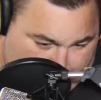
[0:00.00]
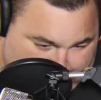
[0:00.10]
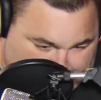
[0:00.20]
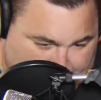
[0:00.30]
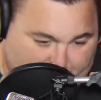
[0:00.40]

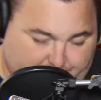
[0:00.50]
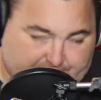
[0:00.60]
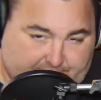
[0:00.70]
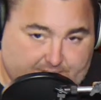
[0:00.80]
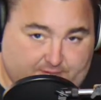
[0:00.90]
is kind of
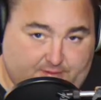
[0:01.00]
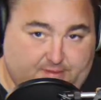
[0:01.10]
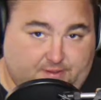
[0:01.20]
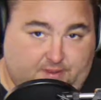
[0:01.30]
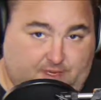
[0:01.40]

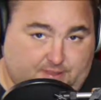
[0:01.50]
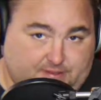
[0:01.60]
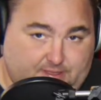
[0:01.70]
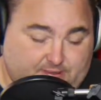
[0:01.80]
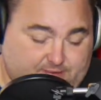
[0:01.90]
ridiculous in a lot of
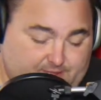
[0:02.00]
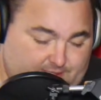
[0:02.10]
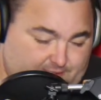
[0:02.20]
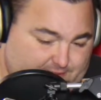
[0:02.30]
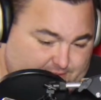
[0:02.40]
sense.
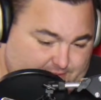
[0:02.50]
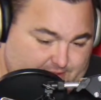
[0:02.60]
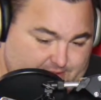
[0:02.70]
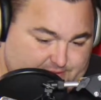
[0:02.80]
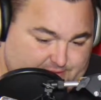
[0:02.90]
I just
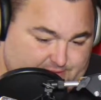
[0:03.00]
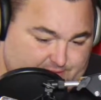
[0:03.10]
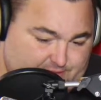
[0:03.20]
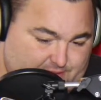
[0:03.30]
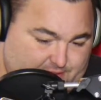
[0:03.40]
think it's just
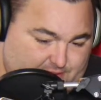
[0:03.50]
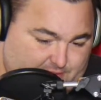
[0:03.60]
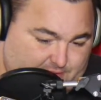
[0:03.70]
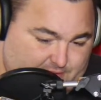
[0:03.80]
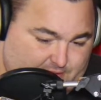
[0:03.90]
I
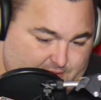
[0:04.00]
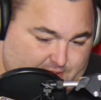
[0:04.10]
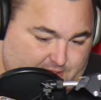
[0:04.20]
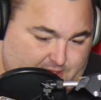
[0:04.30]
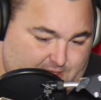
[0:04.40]

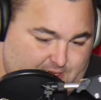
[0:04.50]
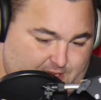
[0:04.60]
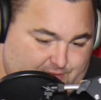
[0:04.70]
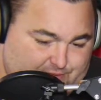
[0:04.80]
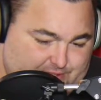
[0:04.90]

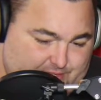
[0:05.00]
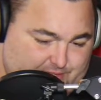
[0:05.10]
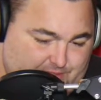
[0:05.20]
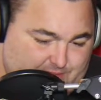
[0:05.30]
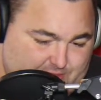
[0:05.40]

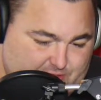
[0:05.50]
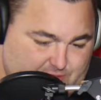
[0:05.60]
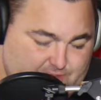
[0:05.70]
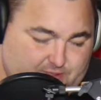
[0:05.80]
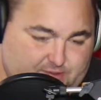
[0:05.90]
understand the
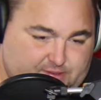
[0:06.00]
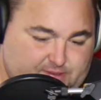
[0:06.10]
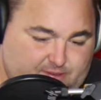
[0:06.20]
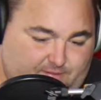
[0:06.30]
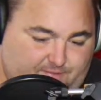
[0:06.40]

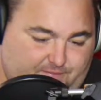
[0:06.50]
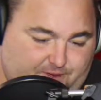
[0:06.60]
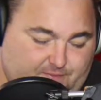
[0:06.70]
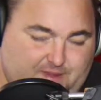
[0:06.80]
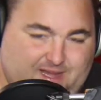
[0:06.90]
measurements of
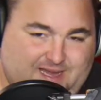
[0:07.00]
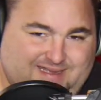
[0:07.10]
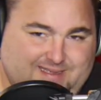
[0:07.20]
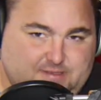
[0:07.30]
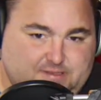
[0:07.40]
their
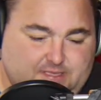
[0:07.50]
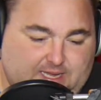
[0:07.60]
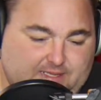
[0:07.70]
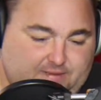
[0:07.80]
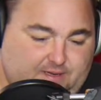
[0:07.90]
bodies
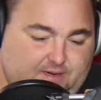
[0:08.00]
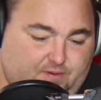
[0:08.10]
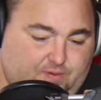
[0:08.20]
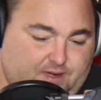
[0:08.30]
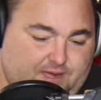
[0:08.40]
and
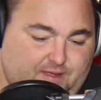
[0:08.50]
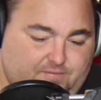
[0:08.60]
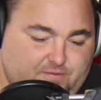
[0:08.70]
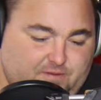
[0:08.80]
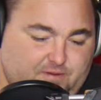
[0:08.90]
their
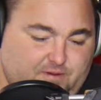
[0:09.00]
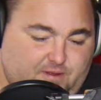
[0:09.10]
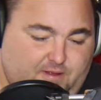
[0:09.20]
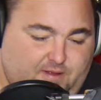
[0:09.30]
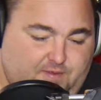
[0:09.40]
whatever,
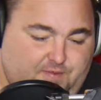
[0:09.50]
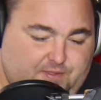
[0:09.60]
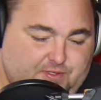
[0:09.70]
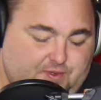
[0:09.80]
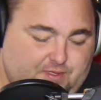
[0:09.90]

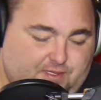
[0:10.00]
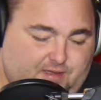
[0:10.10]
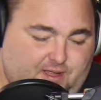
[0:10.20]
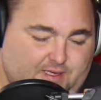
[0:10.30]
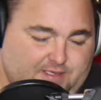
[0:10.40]
but doing a
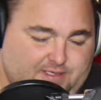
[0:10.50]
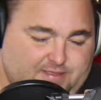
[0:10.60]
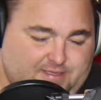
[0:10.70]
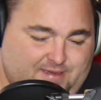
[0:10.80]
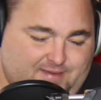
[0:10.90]
lot of these